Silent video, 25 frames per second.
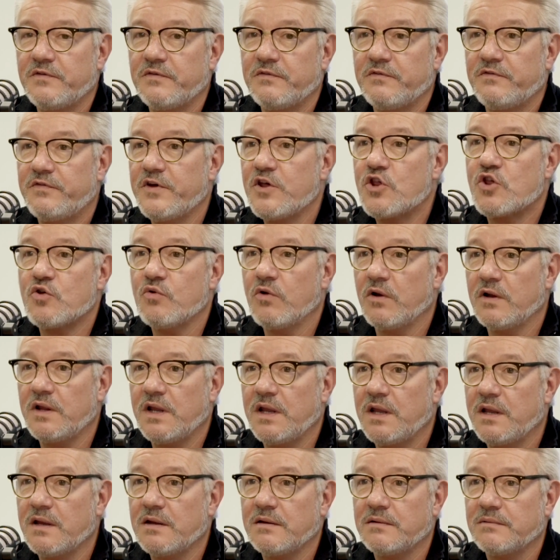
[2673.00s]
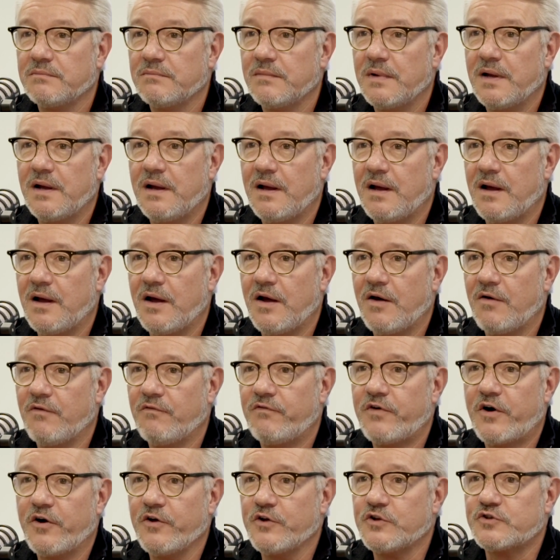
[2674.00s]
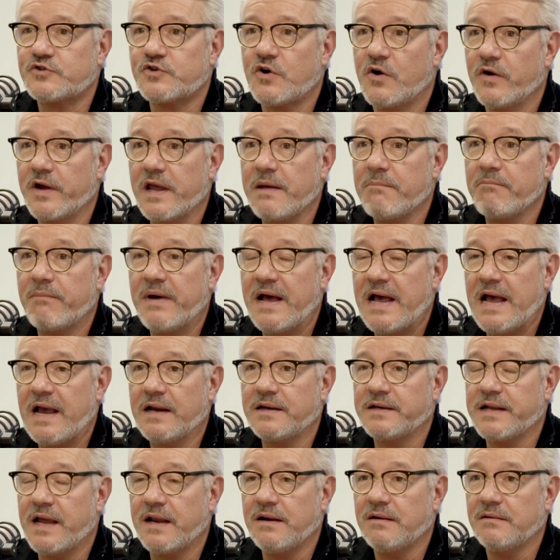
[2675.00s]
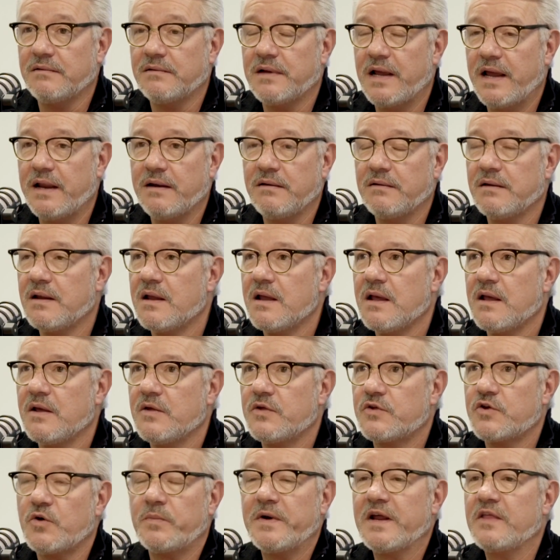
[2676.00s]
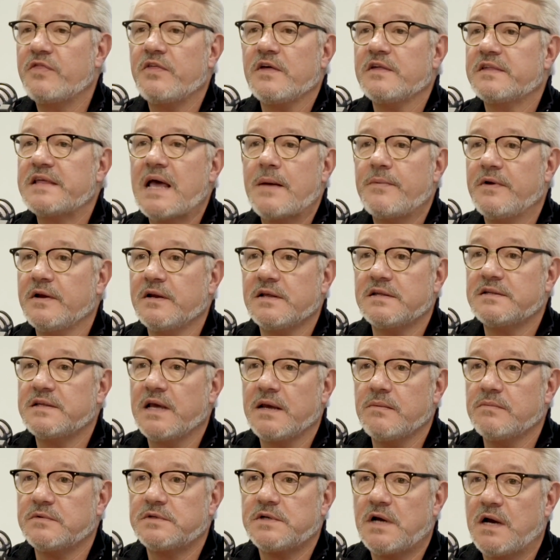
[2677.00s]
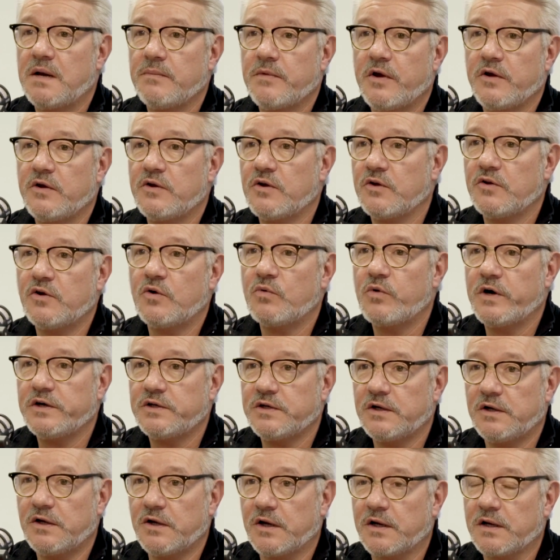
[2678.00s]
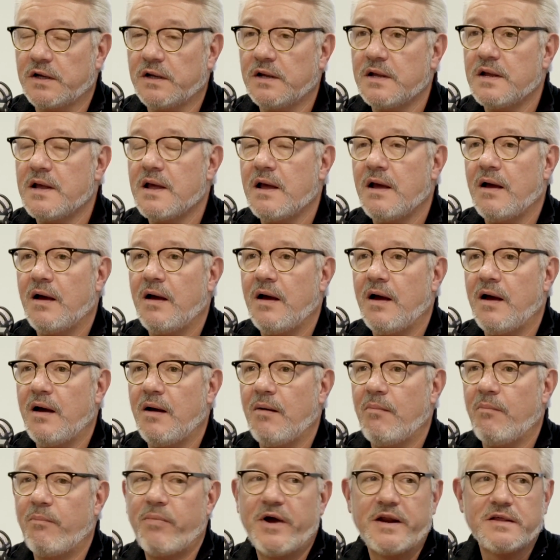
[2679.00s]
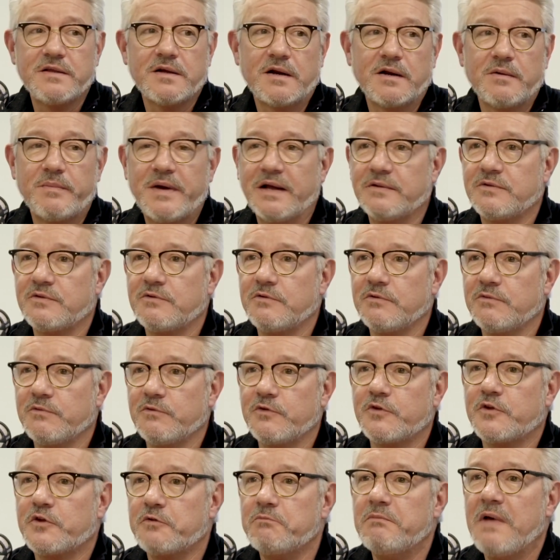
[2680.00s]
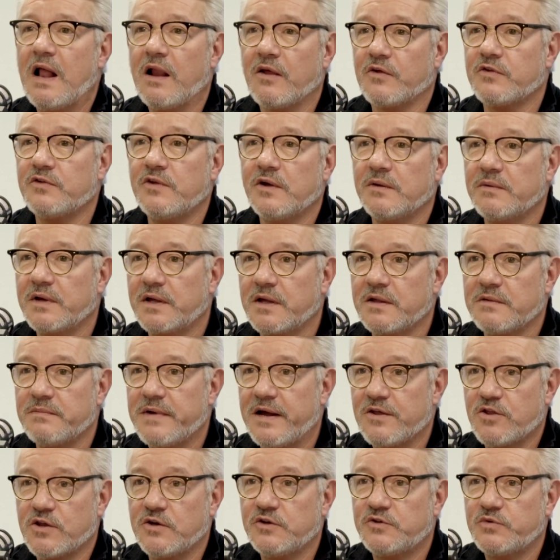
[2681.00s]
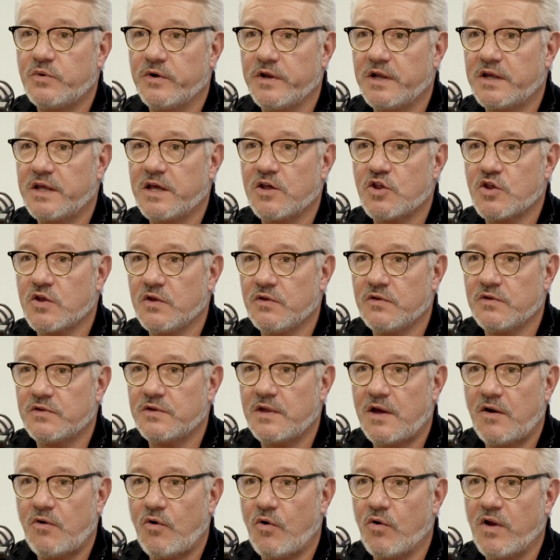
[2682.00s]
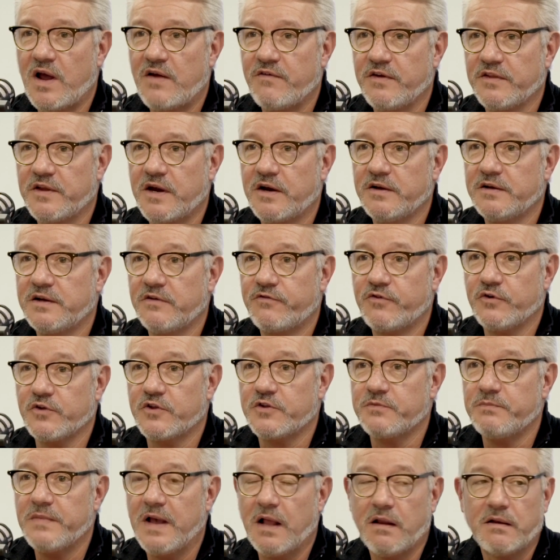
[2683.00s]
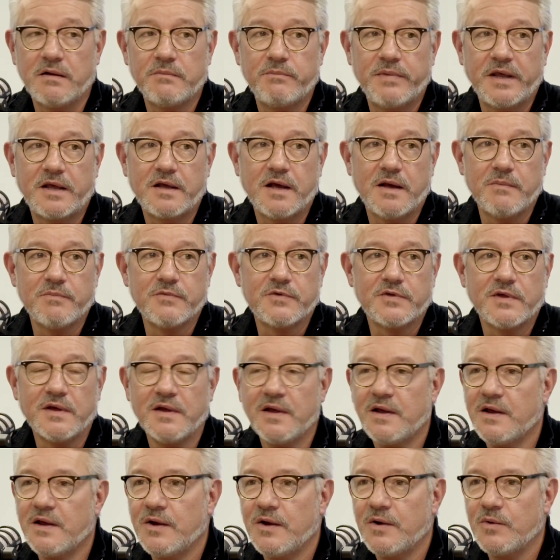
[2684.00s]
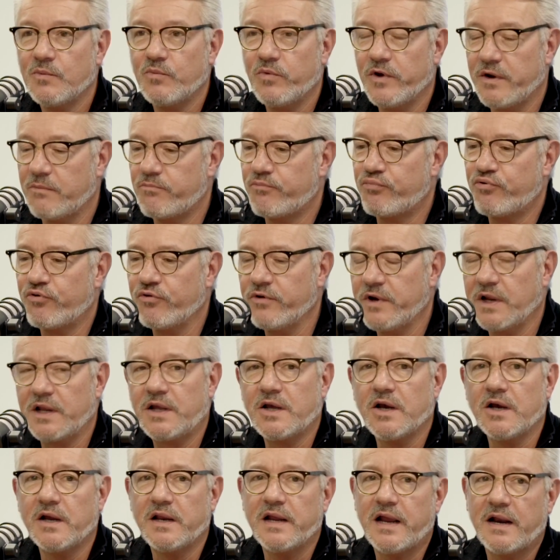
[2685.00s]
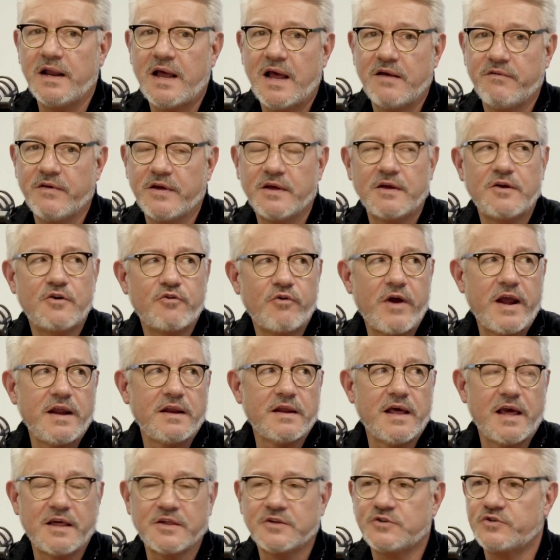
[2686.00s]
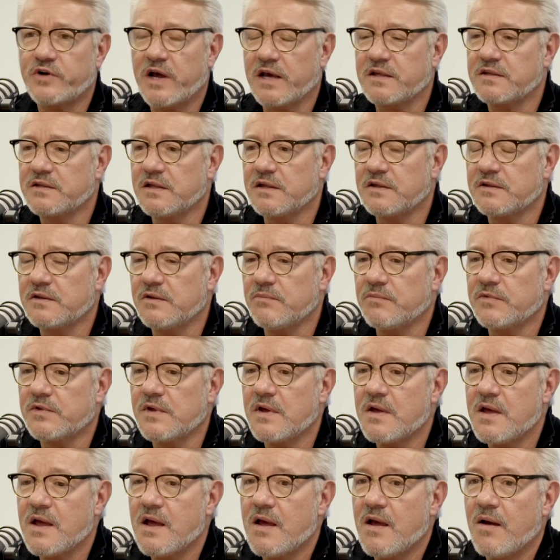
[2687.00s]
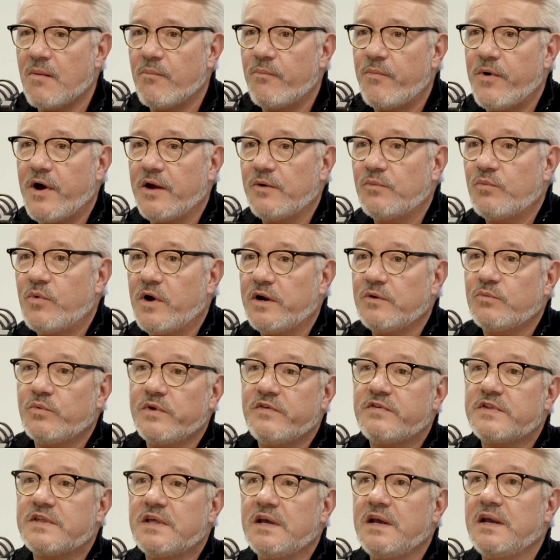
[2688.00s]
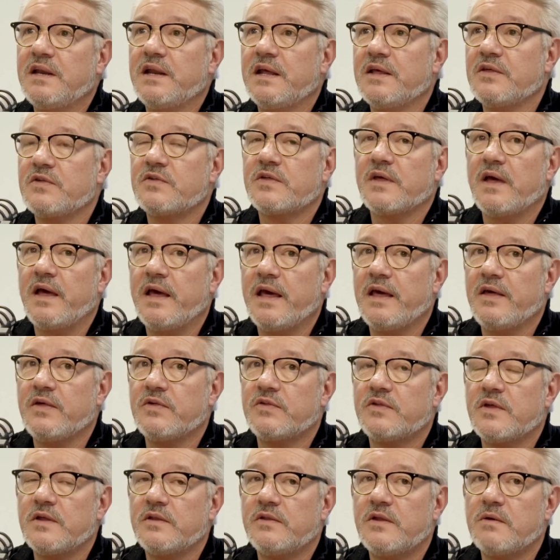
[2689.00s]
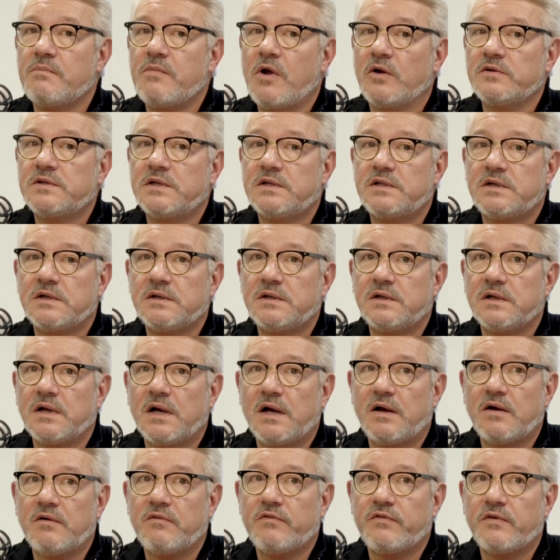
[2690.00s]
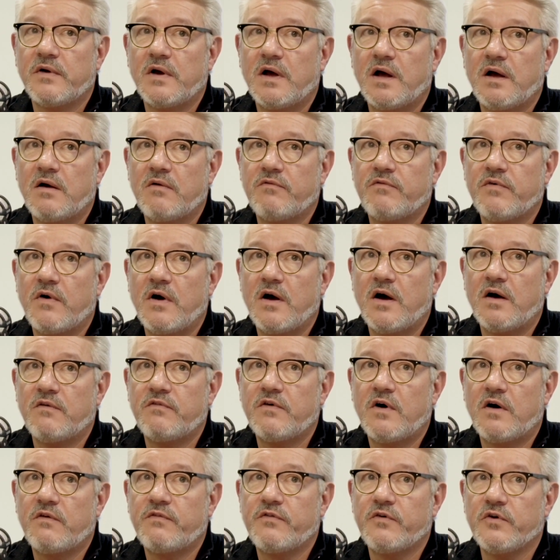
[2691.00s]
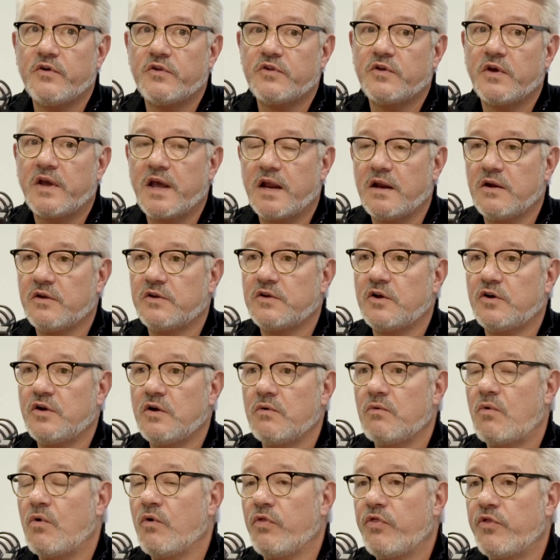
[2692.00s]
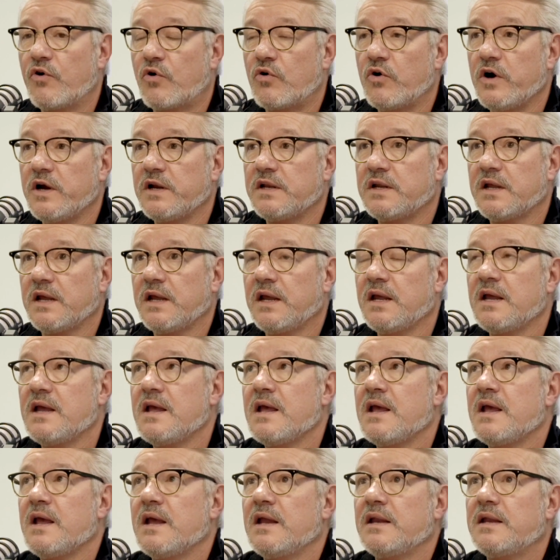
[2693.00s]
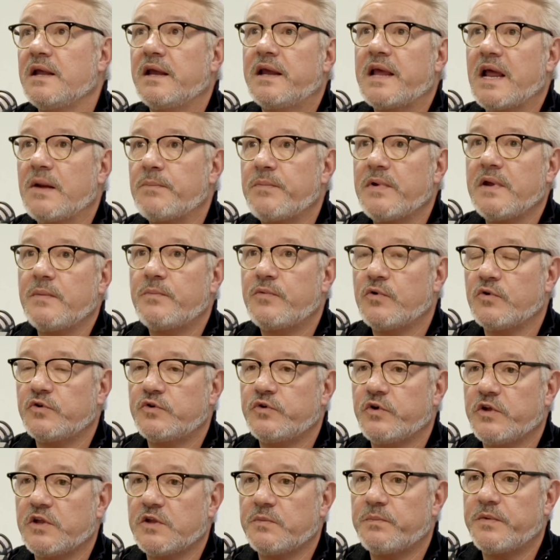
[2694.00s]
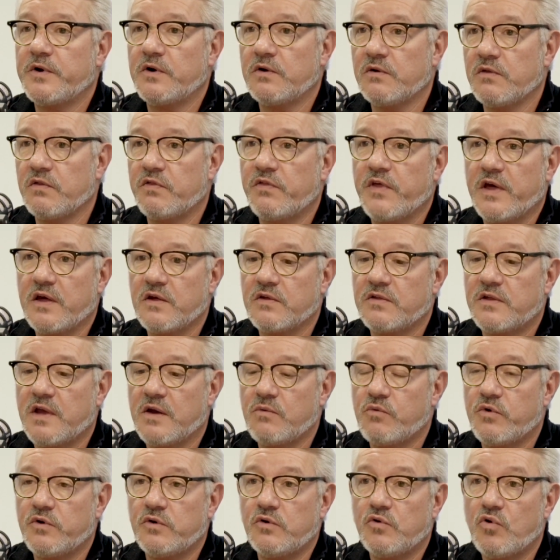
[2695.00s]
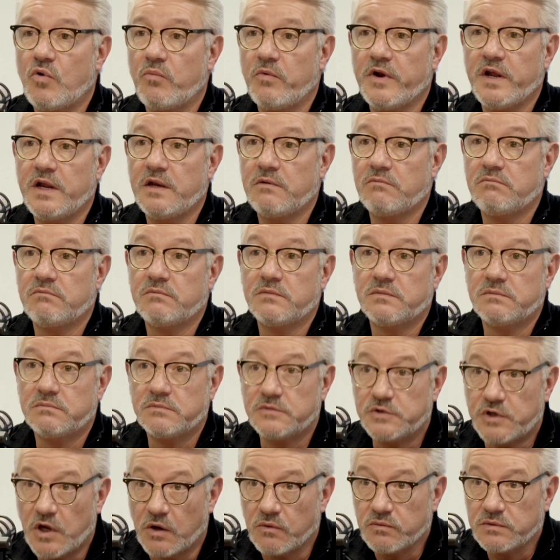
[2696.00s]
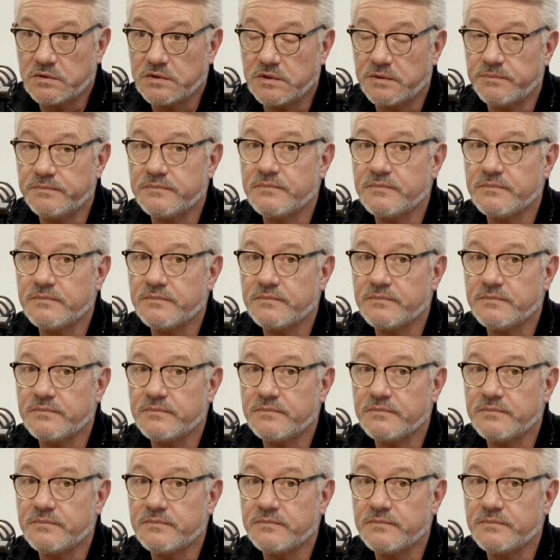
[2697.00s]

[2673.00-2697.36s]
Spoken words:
visually very strong impact, and so many things happen at the same time that you don't know where to look. But it's not about smells though, because imagine 20 kitchens all having their different smell. It becomes, we're pretty good at having great extract systems. But what we've seen is the multitude of offers to get a certain authority, to get people to experience things they would normally don't,